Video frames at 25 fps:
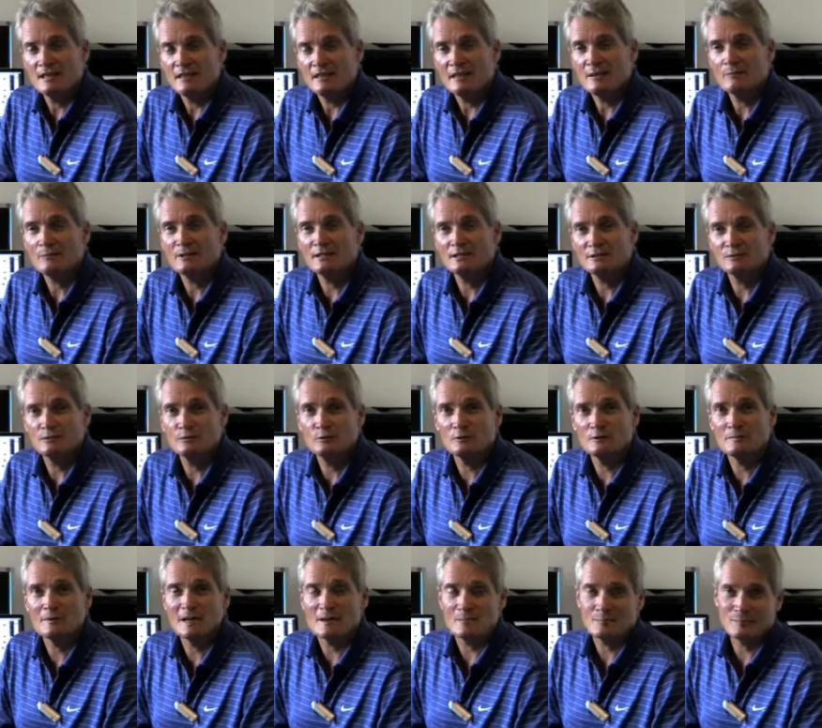Then we're going to
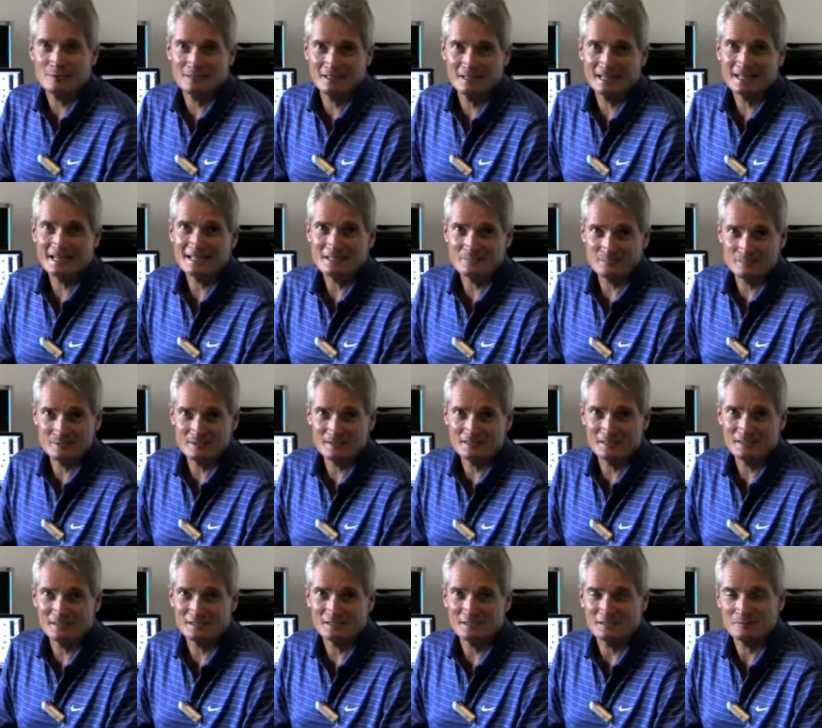talk about plane and
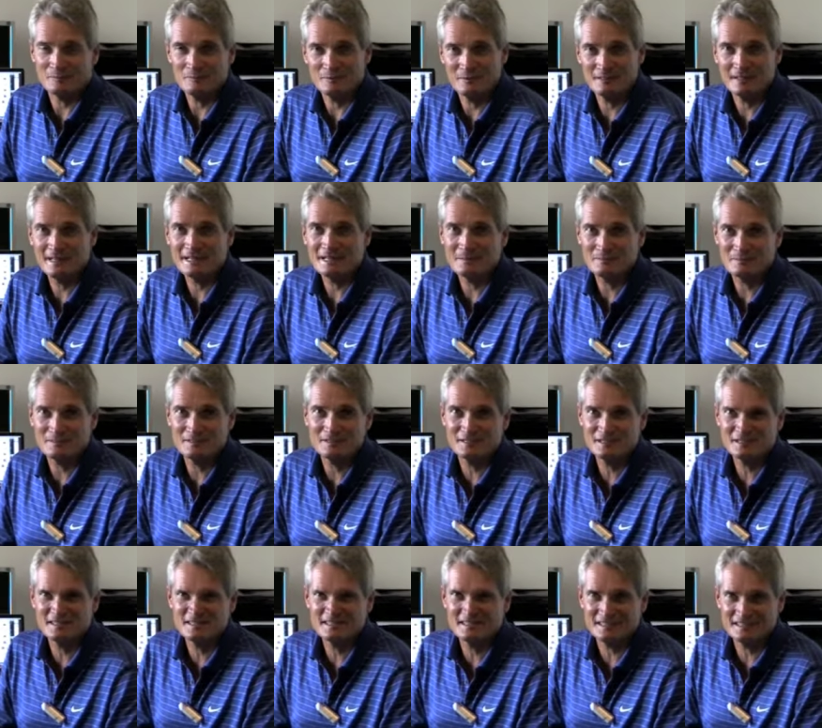position. And plane and
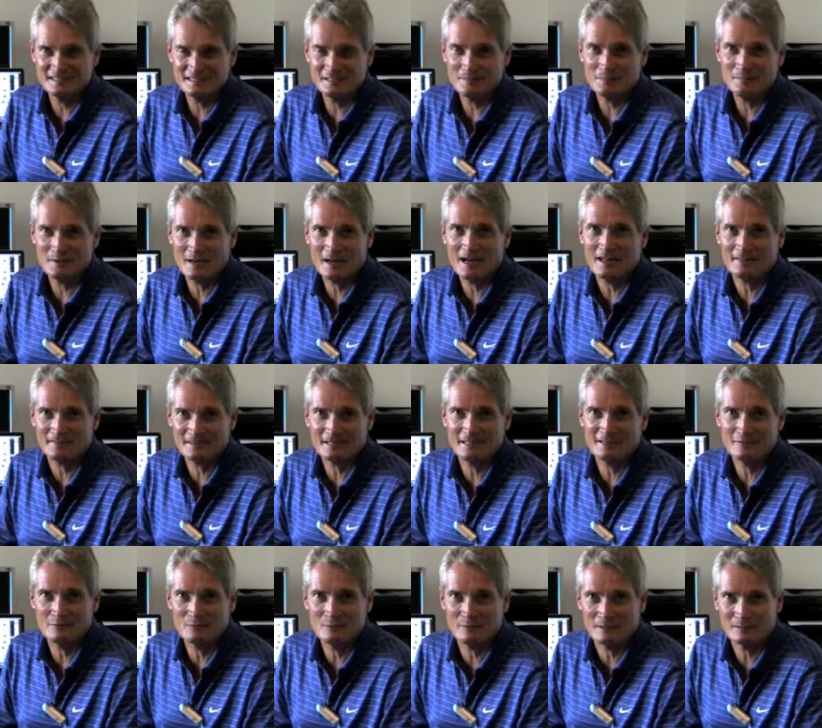position is the part that
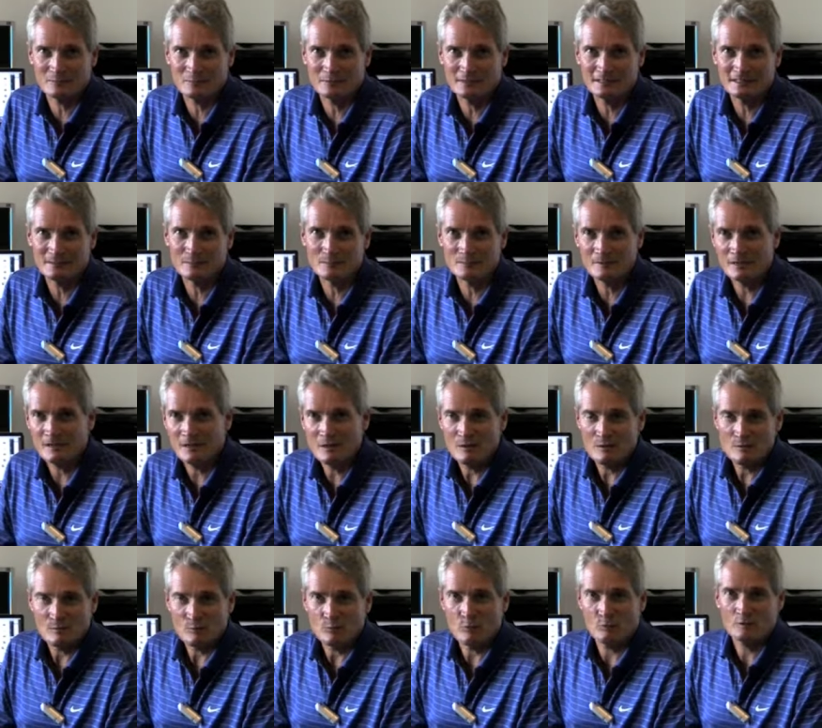everyone really
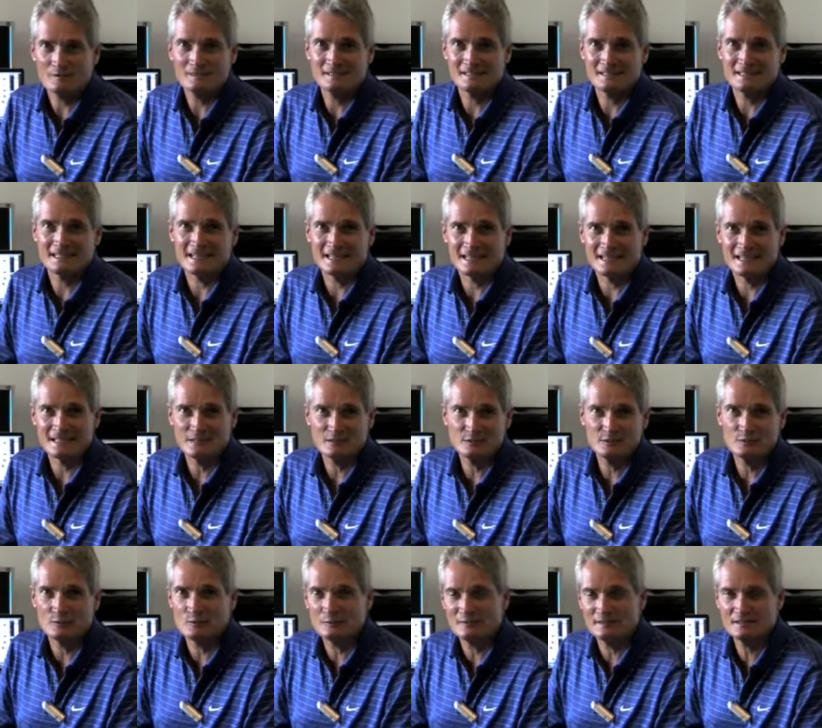wants to get
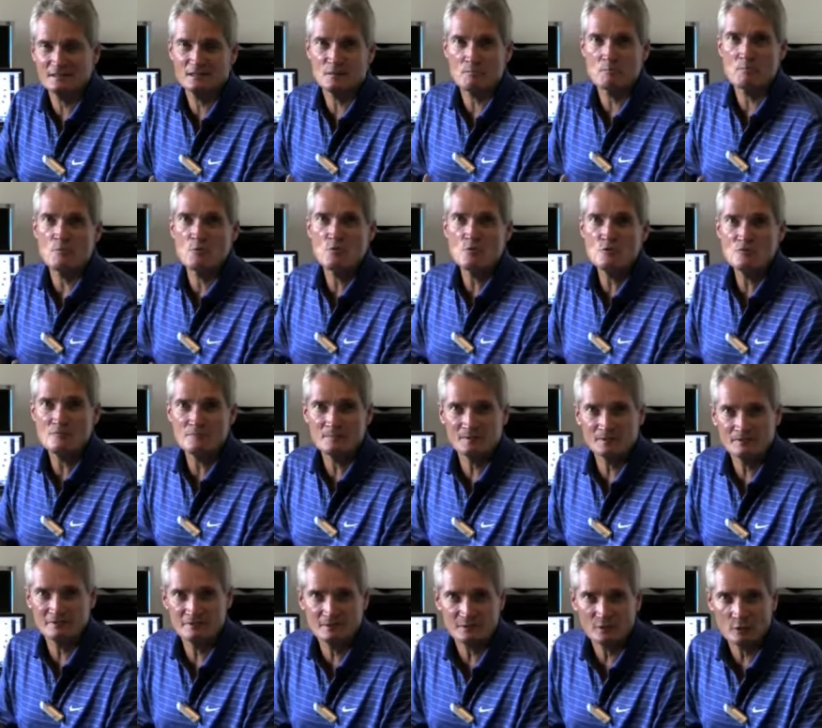into. It's the
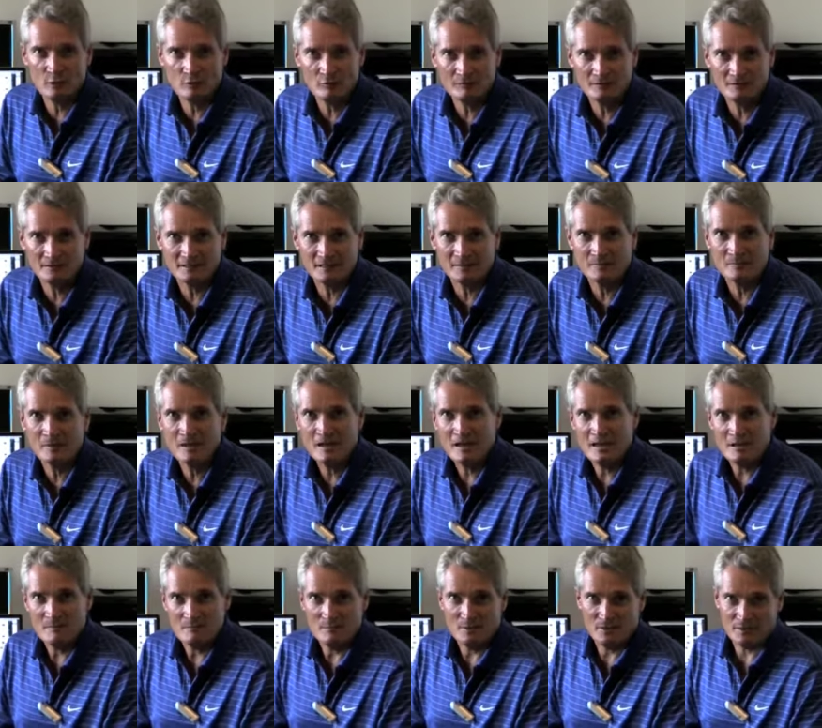movement of the golf club.
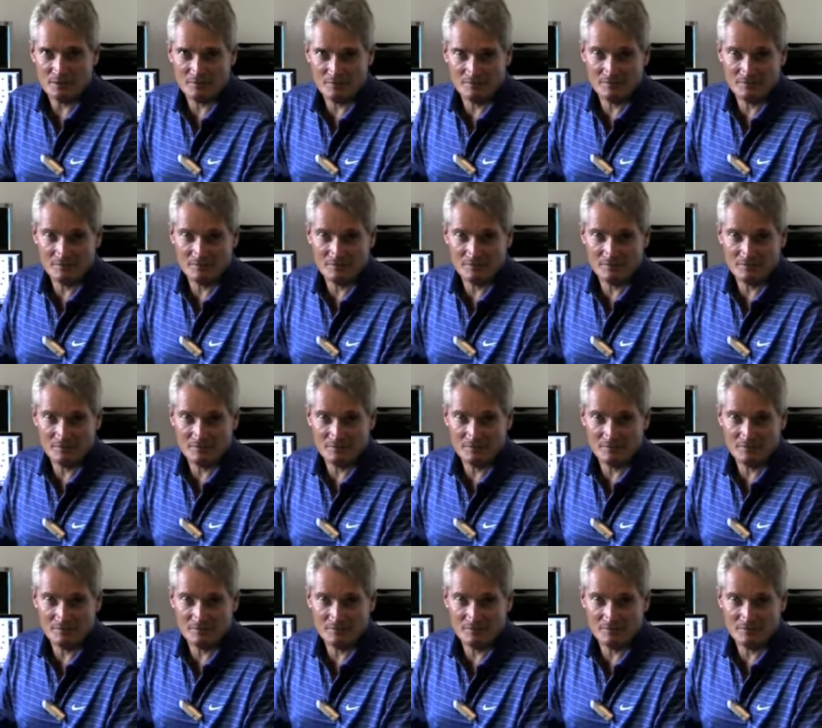But the